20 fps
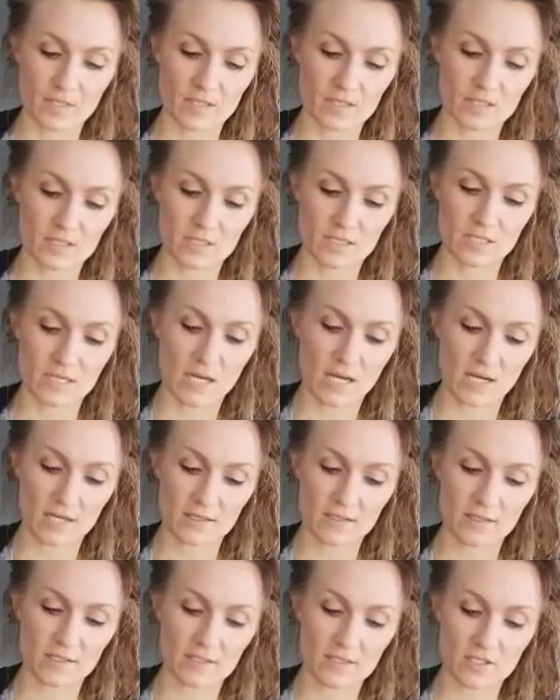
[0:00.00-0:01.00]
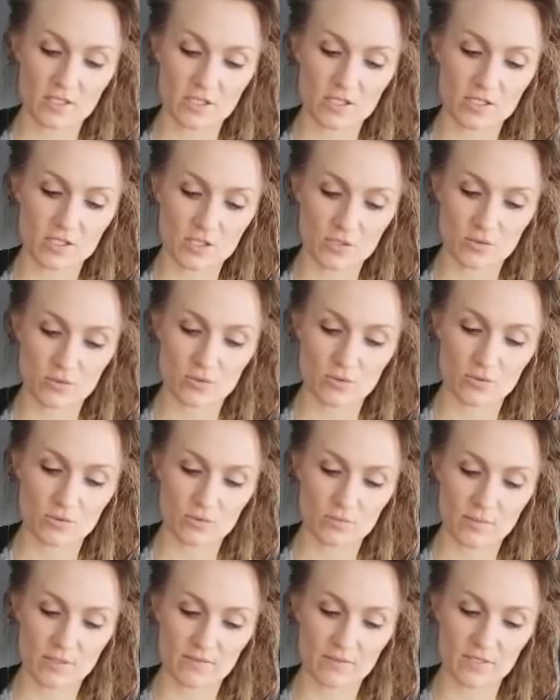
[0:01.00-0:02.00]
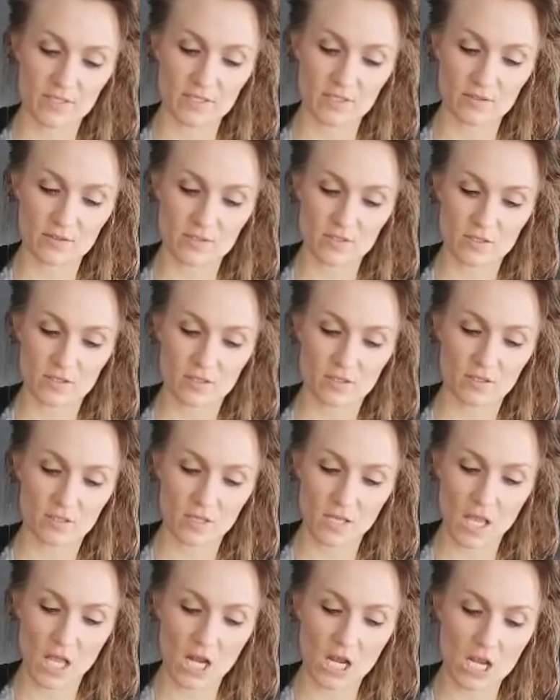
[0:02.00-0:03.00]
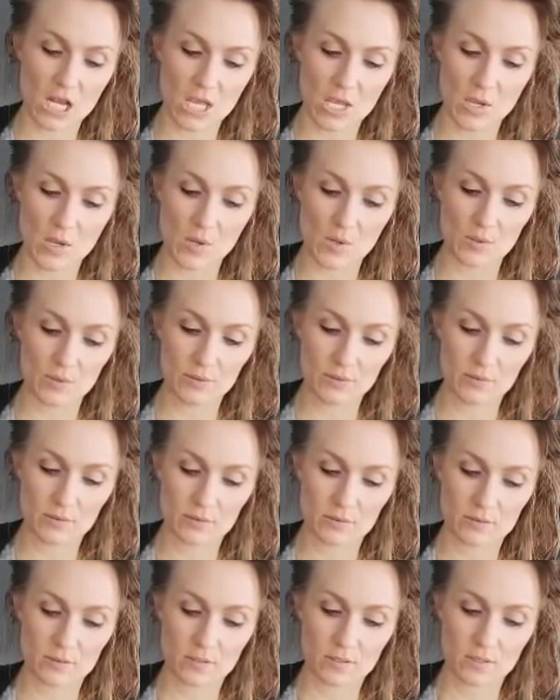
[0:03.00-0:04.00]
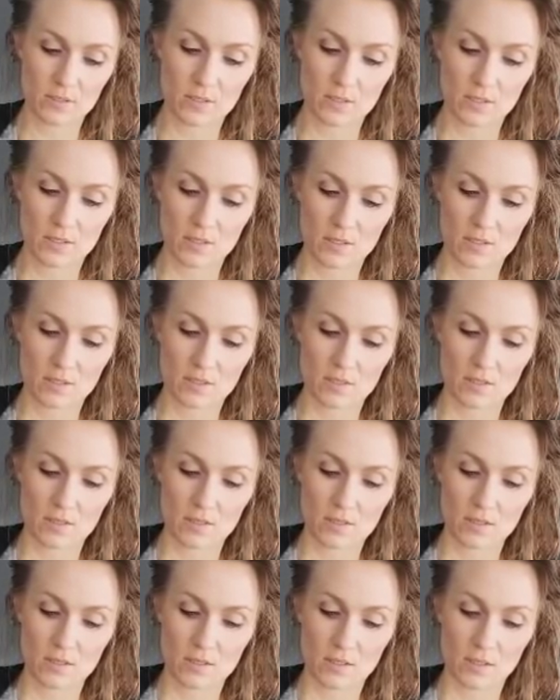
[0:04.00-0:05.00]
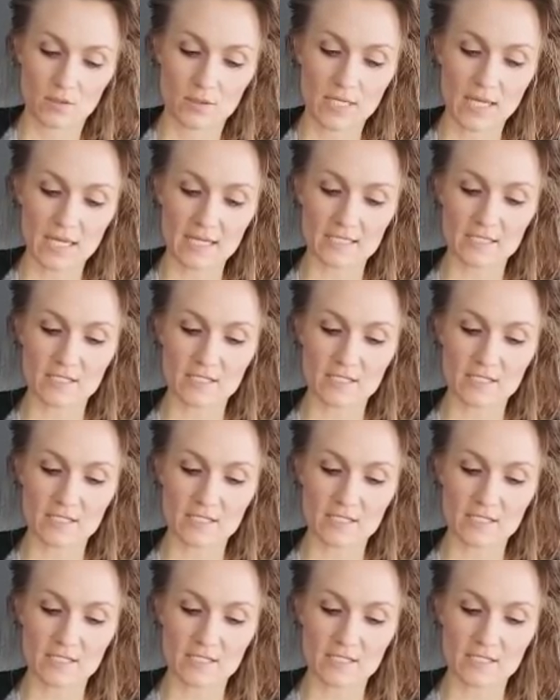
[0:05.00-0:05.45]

yeah, I like to just do my videos all alone. Okay,